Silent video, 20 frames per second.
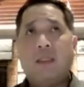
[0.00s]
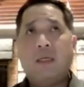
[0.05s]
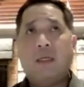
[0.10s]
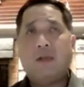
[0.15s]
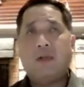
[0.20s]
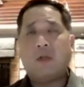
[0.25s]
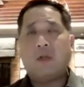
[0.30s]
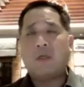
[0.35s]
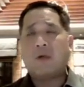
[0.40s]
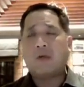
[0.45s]

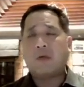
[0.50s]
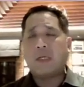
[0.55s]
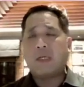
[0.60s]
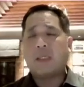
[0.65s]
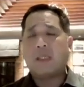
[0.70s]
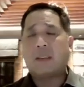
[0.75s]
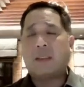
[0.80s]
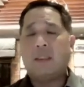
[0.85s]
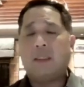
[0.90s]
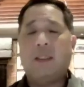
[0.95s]
You're
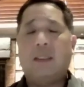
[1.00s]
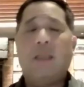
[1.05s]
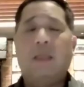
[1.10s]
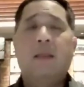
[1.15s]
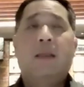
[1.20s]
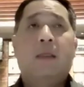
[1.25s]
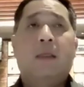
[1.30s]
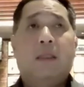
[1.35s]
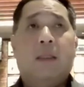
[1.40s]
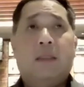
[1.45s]
correct.
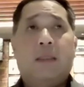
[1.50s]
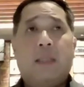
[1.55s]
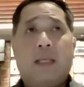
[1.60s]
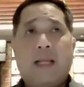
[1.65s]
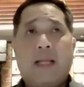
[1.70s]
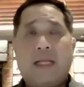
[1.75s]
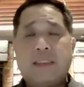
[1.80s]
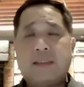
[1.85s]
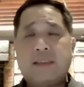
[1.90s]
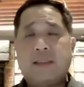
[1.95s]
The
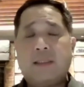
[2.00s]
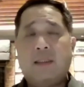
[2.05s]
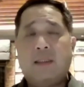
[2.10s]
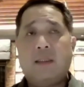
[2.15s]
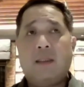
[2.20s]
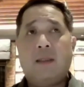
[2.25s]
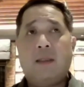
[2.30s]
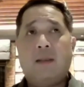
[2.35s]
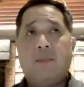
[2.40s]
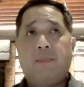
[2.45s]
last
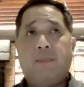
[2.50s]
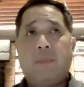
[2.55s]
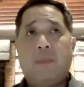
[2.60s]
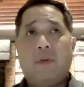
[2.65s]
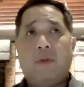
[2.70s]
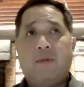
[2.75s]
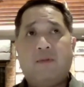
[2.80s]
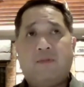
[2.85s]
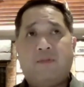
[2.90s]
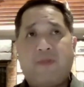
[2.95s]

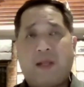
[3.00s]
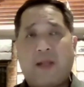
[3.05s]
fare